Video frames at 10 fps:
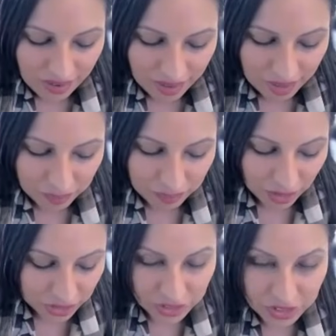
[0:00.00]

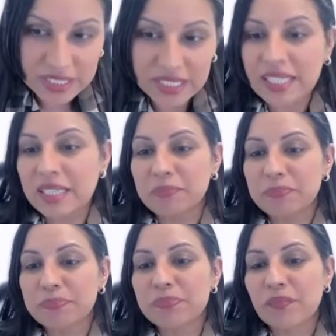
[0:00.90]
on your
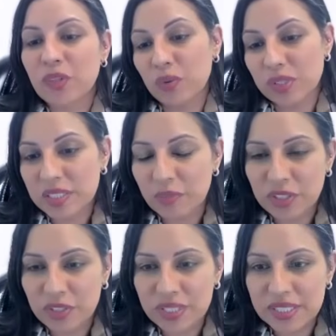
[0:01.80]
team or
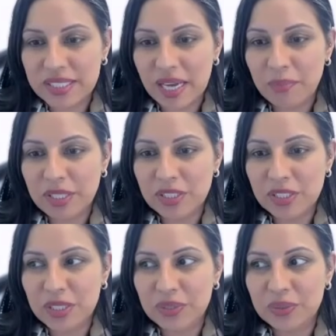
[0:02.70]
someone you can tap
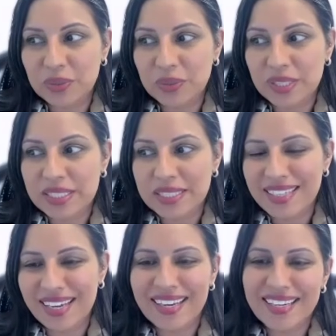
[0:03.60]
into who can
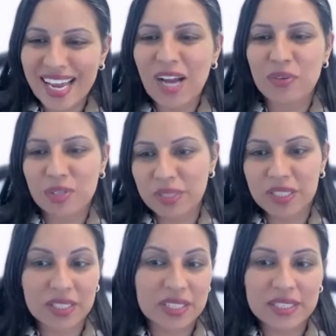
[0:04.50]
say, now would be
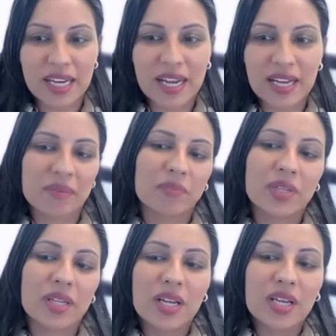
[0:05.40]
a good time
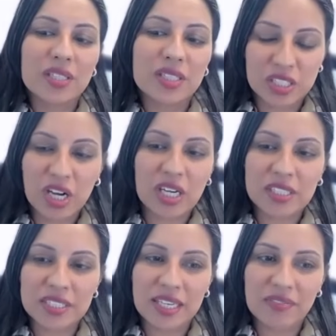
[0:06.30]
to talk
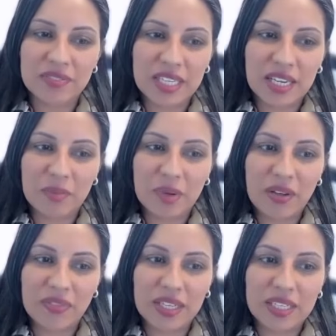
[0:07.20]
to the FDA
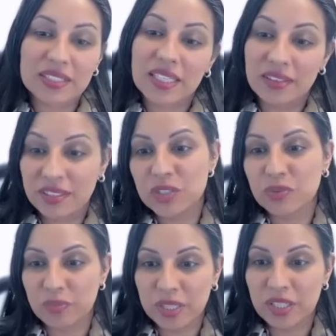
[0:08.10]
about this, and this
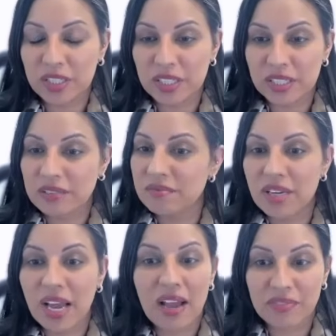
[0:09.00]
would be a good
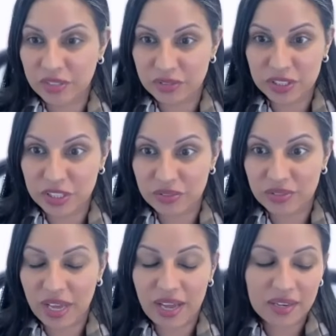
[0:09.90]
avenue to do
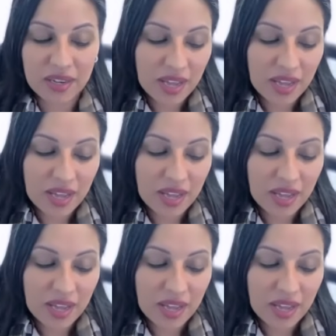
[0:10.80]
that.